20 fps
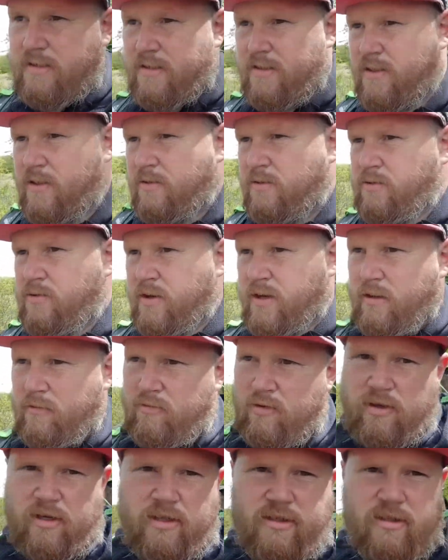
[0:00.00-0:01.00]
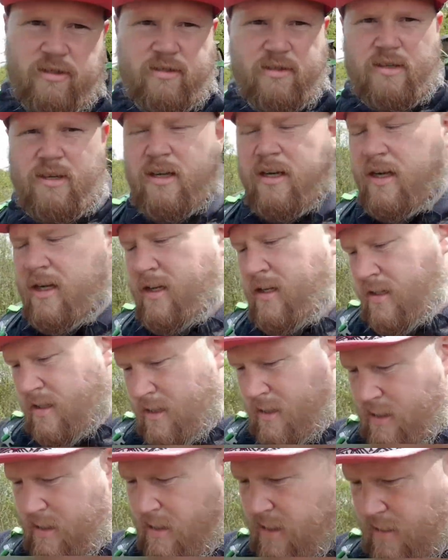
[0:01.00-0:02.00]
new trail runners,
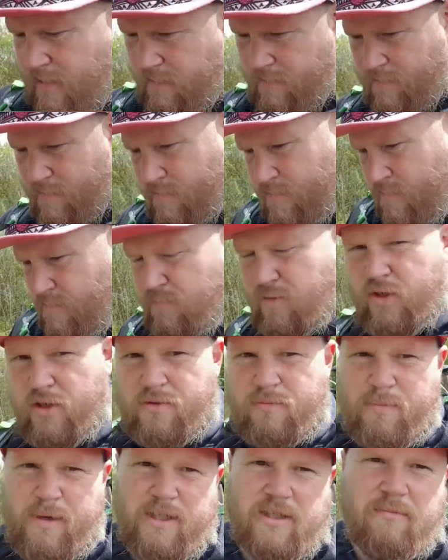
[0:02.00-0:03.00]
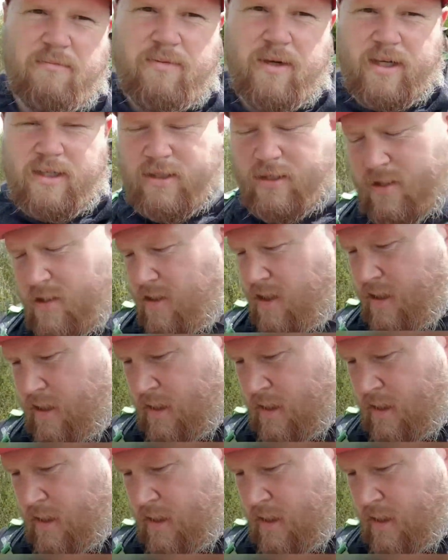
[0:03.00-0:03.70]
just bits and pieces, so